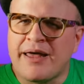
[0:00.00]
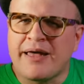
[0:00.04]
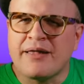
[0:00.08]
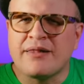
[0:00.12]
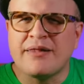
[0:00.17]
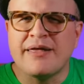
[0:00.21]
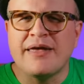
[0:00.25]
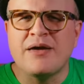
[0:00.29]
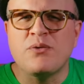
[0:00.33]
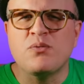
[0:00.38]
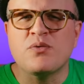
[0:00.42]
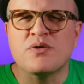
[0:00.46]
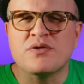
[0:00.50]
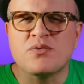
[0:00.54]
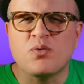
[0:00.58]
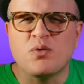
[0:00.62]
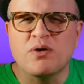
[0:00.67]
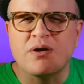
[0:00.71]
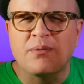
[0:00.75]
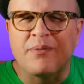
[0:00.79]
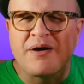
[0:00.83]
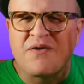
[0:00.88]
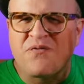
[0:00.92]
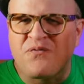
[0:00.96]
On Eileen was
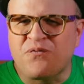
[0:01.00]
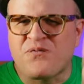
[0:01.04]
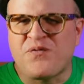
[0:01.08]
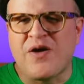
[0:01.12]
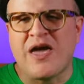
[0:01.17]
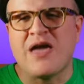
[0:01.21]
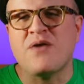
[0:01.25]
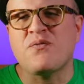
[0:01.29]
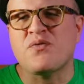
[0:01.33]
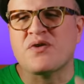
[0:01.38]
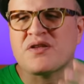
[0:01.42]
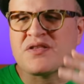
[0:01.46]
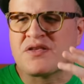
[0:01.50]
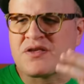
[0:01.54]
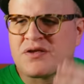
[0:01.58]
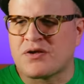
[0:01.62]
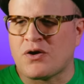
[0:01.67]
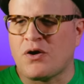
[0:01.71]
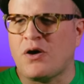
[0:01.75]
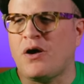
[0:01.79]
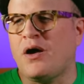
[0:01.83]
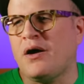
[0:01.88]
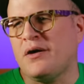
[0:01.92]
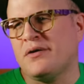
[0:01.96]
one of my favorite
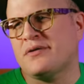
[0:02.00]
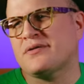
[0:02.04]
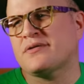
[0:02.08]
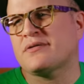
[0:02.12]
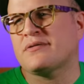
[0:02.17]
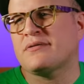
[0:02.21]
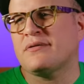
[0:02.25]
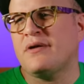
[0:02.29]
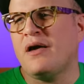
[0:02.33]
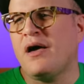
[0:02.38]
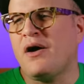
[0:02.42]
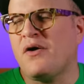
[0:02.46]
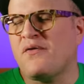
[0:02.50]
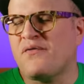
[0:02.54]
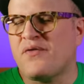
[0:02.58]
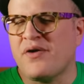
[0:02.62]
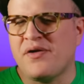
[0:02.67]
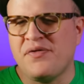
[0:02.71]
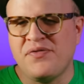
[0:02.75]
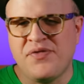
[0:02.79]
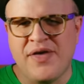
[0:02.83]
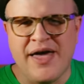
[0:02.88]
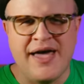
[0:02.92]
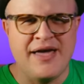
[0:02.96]
songs of
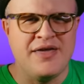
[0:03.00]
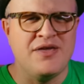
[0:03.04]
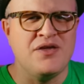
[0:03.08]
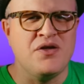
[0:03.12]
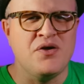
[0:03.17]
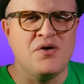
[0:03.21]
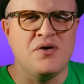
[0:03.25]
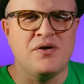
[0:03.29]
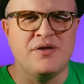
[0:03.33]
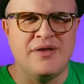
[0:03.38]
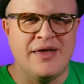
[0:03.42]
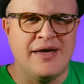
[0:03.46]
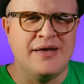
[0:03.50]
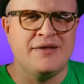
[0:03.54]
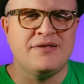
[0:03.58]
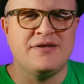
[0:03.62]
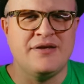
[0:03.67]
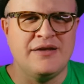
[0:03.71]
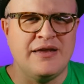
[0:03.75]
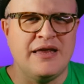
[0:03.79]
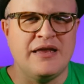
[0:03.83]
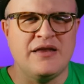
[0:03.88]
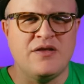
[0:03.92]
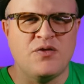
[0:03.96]
that year in
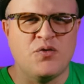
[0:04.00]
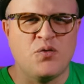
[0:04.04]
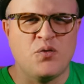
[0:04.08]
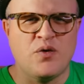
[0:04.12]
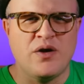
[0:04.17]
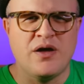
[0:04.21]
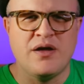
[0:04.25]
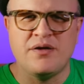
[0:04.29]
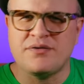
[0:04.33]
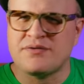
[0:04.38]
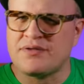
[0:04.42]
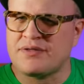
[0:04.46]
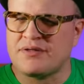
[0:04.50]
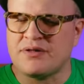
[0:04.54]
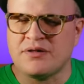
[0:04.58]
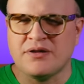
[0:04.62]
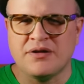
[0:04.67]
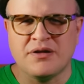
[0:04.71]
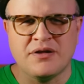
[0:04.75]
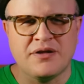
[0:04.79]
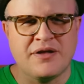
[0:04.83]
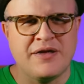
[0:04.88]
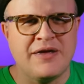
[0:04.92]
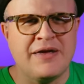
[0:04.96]
nineteen eighty-three, just a
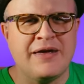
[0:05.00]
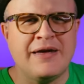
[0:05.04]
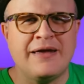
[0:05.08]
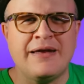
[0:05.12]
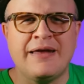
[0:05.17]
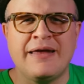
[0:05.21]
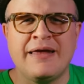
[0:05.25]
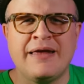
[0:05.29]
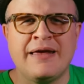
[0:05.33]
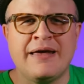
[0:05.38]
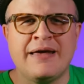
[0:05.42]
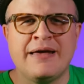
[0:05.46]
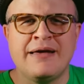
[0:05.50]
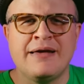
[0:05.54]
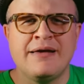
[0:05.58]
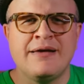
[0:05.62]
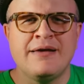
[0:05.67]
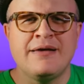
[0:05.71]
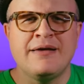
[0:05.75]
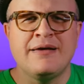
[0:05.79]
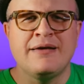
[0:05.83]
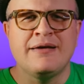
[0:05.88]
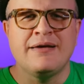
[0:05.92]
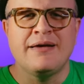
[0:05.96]
little kid.
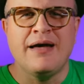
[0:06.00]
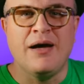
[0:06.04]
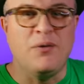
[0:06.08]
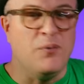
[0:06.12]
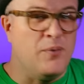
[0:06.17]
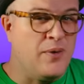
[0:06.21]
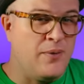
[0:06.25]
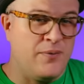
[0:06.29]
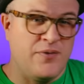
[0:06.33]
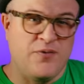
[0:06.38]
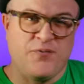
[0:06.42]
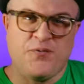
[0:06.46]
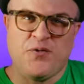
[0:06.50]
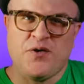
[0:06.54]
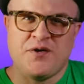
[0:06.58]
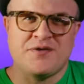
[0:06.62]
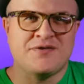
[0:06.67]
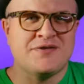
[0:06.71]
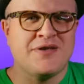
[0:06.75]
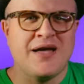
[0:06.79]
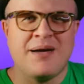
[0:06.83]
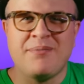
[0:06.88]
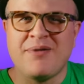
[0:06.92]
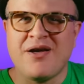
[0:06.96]
I remember the
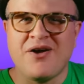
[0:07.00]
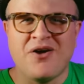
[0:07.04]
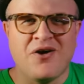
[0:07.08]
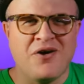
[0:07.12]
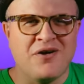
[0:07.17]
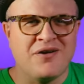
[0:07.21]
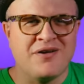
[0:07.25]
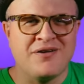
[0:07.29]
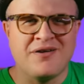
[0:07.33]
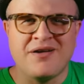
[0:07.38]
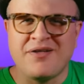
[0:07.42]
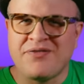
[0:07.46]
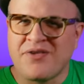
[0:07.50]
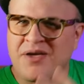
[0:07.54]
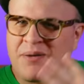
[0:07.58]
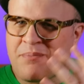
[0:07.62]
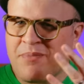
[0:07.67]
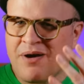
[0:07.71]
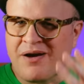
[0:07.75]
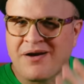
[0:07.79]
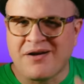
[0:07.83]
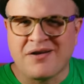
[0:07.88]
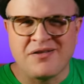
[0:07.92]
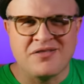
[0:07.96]
first time I heard it on the
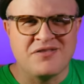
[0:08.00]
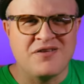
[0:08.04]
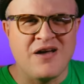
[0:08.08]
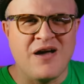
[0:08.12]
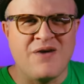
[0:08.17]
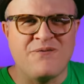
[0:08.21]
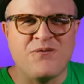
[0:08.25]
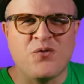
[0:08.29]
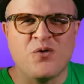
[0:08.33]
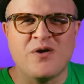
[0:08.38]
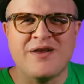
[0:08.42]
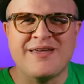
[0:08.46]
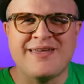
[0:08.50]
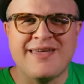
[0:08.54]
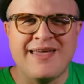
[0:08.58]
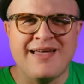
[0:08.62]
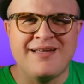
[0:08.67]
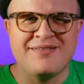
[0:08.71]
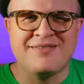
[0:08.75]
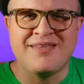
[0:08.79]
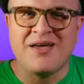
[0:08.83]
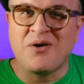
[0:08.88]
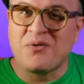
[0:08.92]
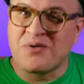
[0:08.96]
American Top forty
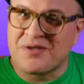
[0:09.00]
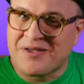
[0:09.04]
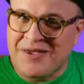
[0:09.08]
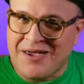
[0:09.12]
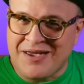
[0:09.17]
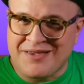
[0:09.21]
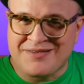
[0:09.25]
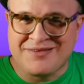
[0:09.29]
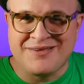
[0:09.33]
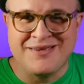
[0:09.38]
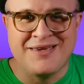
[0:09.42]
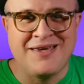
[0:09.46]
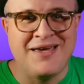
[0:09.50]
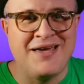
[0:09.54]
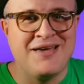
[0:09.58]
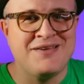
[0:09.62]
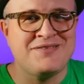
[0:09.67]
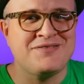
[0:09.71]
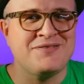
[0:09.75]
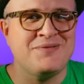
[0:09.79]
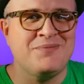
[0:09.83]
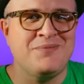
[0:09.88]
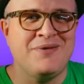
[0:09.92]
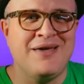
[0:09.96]
Countdown with Casey
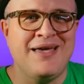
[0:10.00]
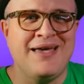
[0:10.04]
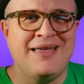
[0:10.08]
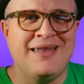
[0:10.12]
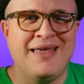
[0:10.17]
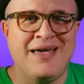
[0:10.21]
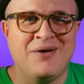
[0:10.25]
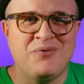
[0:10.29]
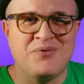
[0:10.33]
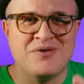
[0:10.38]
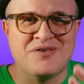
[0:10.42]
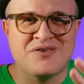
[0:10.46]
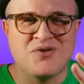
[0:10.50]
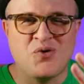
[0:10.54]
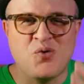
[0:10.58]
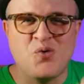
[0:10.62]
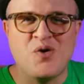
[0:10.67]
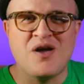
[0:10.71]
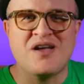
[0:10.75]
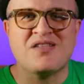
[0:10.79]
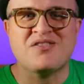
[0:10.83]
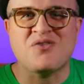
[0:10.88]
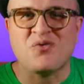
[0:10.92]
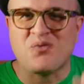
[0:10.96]
Kasem, and I was
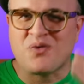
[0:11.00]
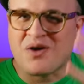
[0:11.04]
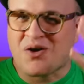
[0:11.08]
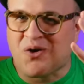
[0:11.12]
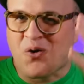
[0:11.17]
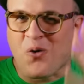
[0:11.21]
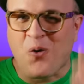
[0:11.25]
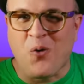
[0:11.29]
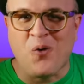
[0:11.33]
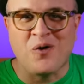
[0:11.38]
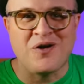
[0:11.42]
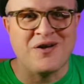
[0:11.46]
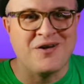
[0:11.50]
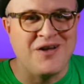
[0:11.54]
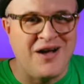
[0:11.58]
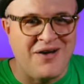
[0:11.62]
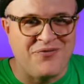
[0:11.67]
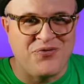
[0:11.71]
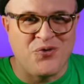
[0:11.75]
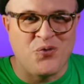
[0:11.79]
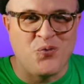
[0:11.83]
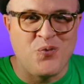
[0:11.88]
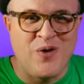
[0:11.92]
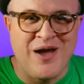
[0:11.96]
quick to record it
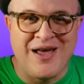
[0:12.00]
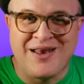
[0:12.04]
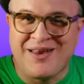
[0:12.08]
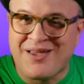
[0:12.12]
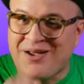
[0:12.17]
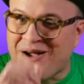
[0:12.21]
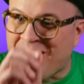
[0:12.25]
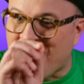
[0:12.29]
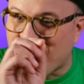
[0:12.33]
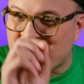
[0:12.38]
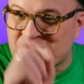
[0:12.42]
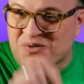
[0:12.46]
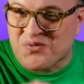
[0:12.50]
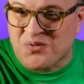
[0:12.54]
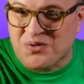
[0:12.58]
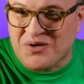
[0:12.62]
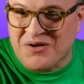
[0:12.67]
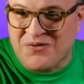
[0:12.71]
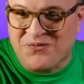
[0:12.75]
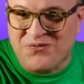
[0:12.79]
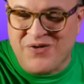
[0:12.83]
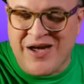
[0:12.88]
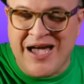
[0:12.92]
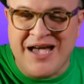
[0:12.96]
off the radio. I was
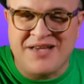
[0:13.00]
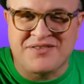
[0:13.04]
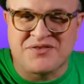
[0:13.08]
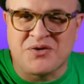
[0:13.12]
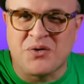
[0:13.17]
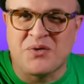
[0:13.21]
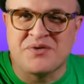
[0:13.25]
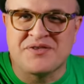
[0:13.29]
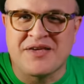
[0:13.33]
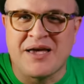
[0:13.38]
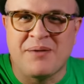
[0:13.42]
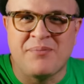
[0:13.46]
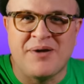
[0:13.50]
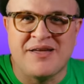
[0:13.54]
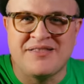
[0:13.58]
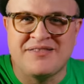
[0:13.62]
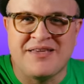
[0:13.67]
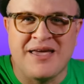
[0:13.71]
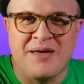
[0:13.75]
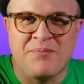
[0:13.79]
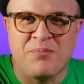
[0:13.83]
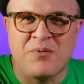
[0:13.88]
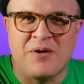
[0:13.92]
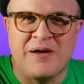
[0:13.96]
really fast. I always had my
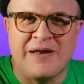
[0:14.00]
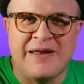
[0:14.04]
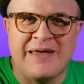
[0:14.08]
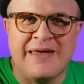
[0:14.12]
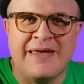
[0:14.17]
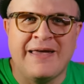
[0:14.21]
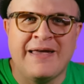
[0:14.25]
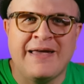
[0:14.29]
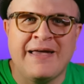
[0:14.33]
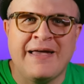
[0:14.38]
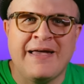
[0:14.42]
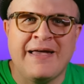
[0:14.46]
tape ready.